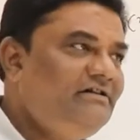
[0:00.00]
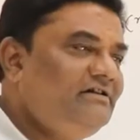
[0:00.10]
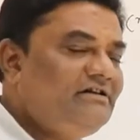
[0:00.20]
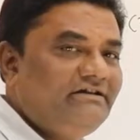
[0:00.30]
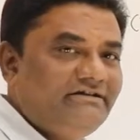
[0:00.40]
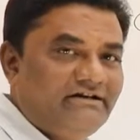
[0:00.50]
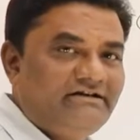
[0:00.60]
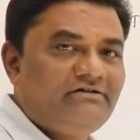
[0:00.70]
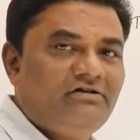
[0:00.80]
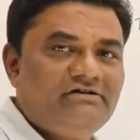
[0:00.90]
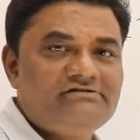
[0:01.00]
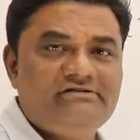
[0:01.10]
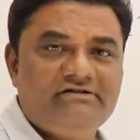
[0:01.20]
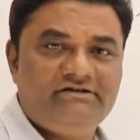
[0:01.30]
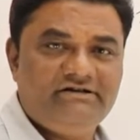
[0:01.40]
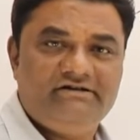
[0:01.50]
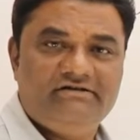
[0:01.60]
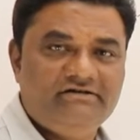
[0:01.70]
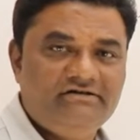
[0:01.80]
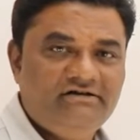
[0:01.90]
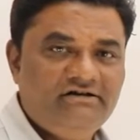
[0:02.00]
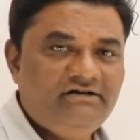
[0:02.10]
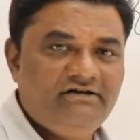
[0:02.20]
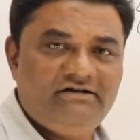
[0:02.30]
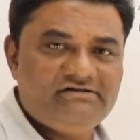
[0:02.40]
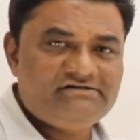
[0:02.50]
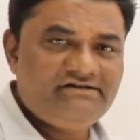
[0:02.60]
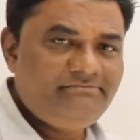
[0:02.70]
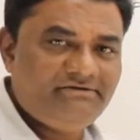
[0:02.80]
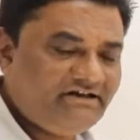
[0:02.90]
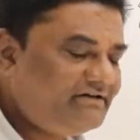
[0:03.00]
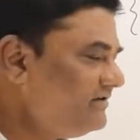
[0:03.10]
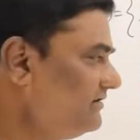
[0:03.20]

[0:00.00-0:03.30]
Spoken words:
Here I'll get it horizontally. It's the same thing.